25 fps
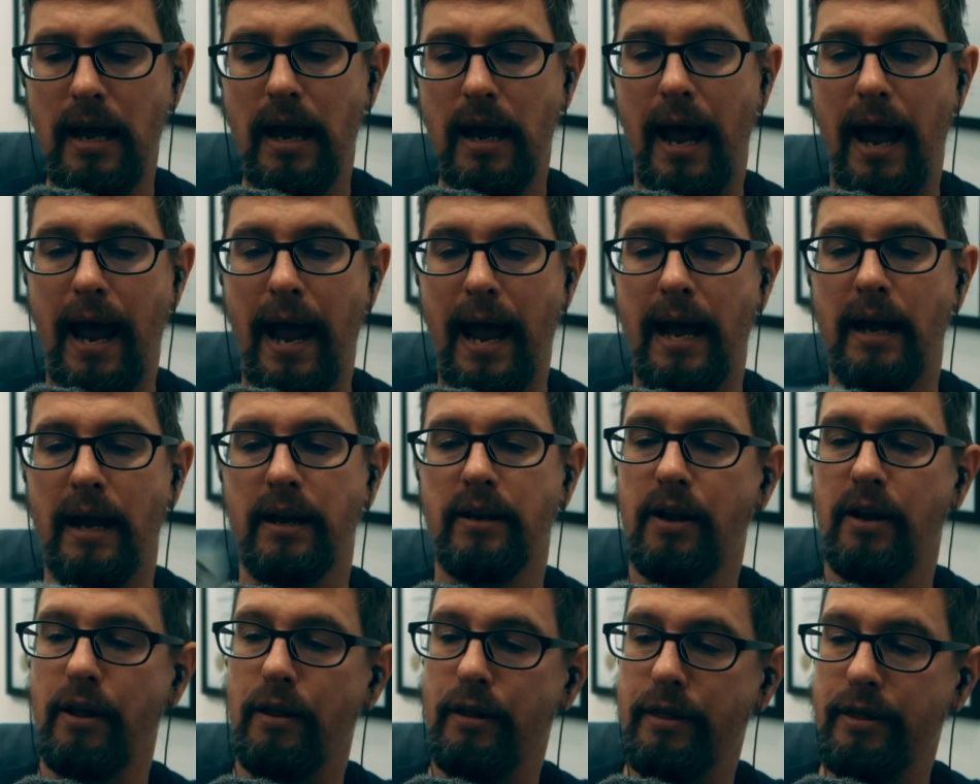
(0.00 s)
and
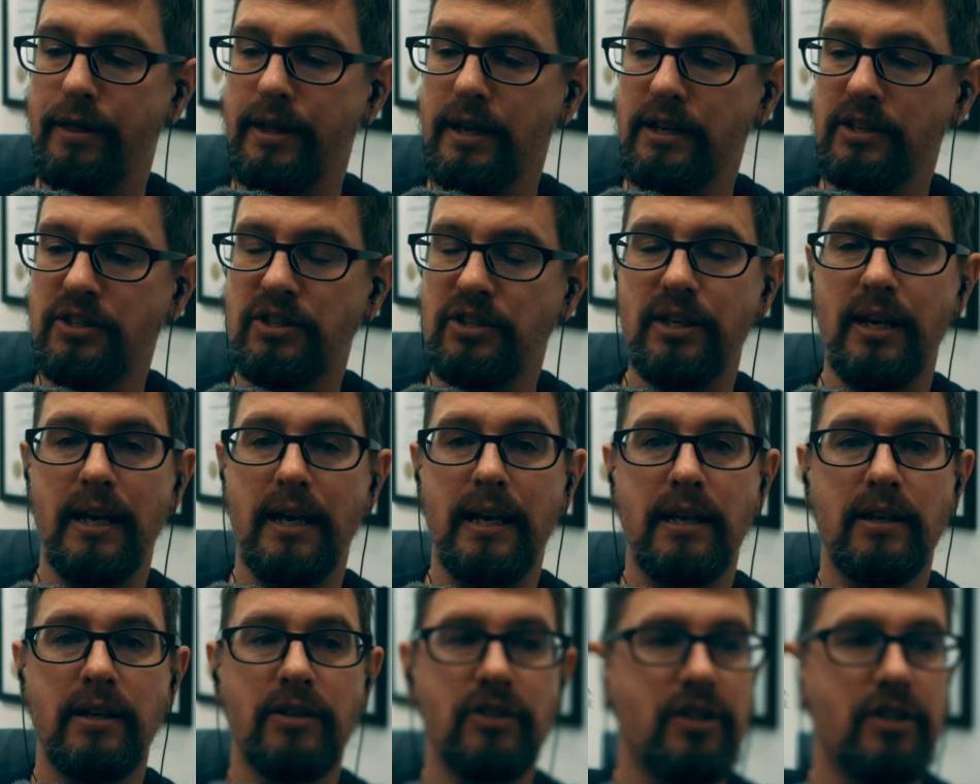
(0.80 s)
this
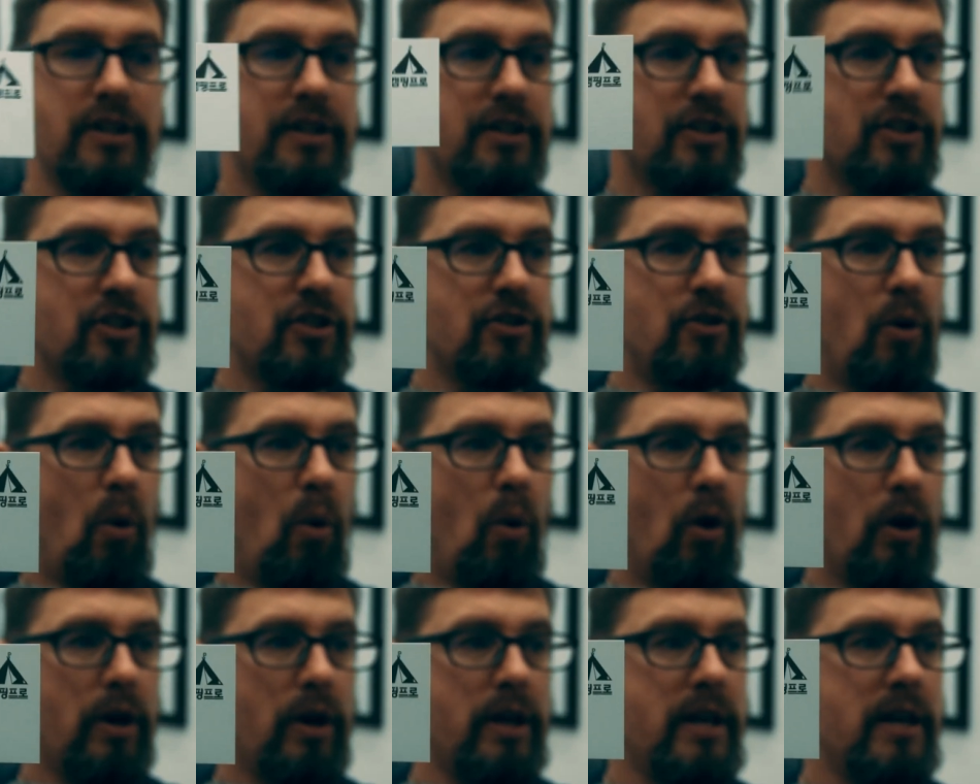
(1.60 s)
is the
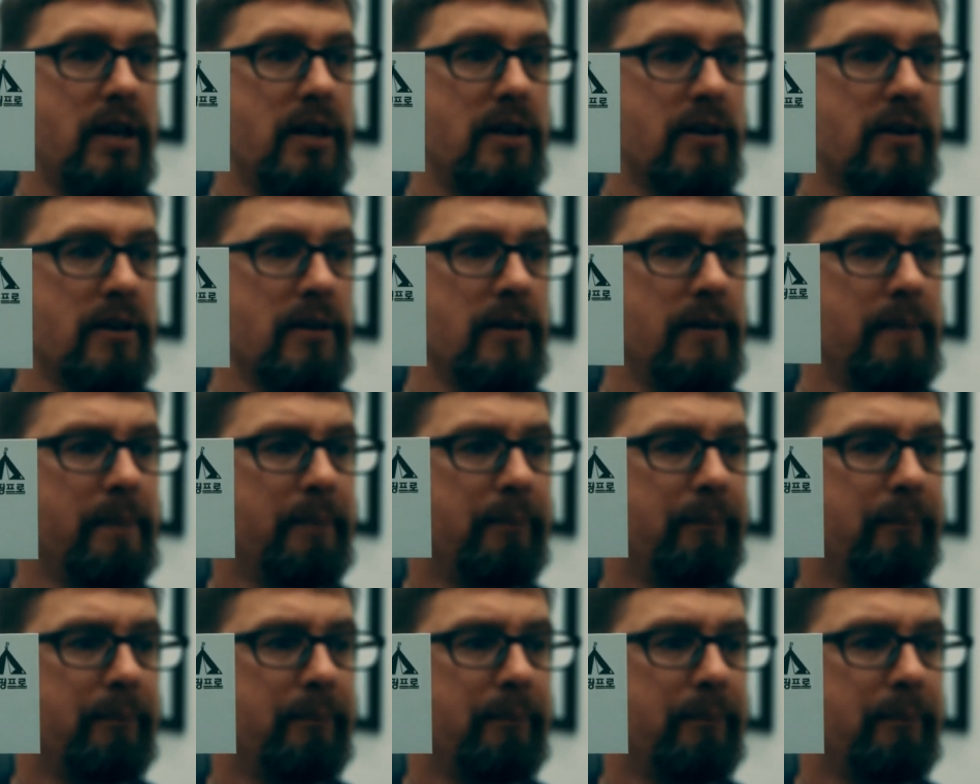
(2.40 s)
store here.